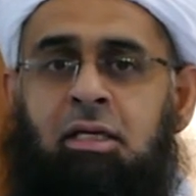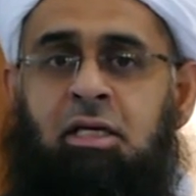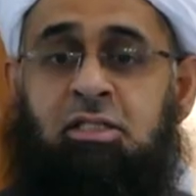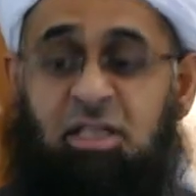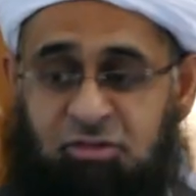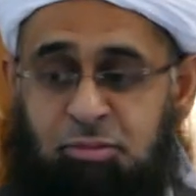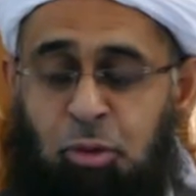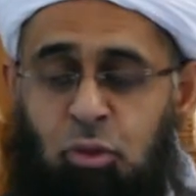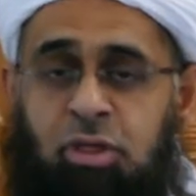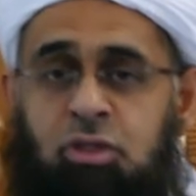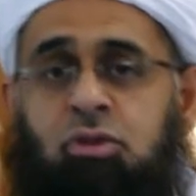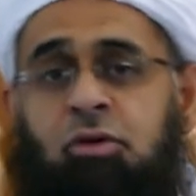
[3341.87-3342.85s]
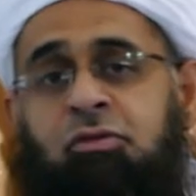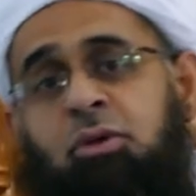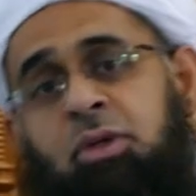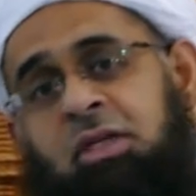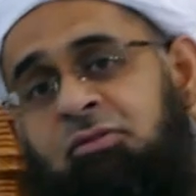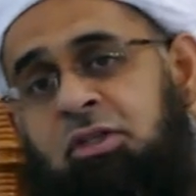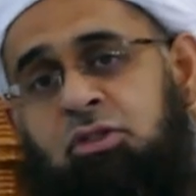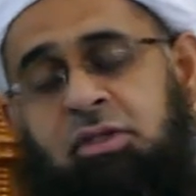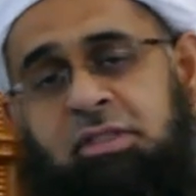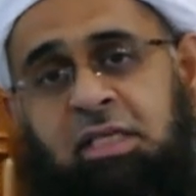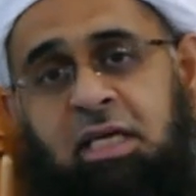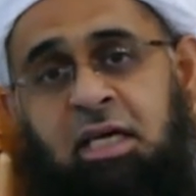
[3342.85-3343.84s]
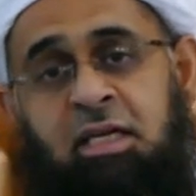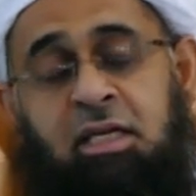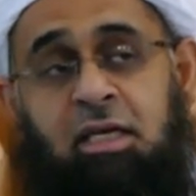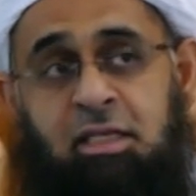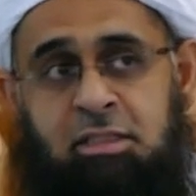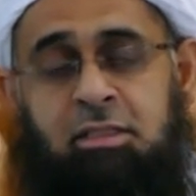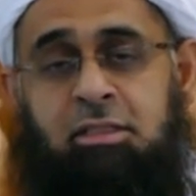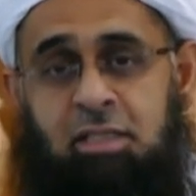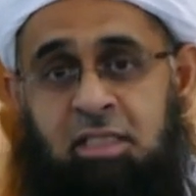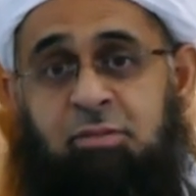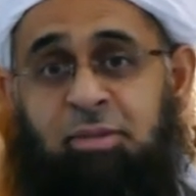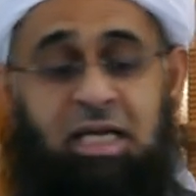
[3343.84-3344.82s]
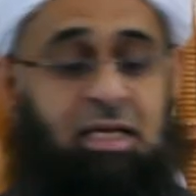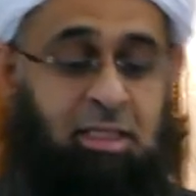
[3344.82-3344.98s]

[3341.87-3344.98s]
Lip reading: So I've spoken to a few individuals there, and it's bad.